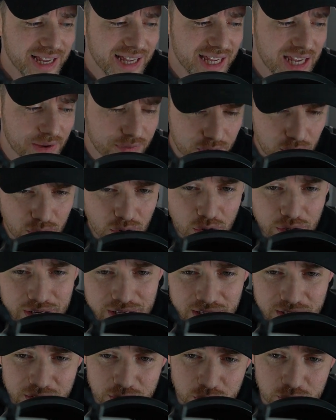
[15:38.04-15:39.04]
If you're
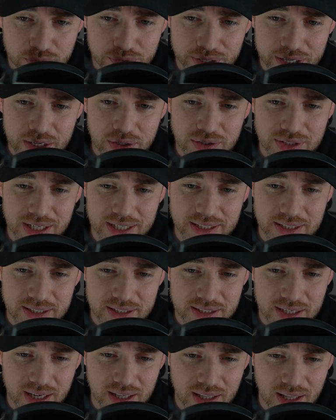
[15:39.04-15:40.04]
looking to do videos like
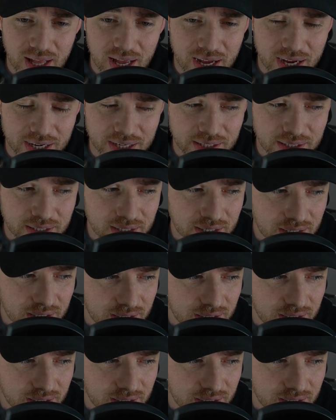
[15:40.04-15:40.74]
this online,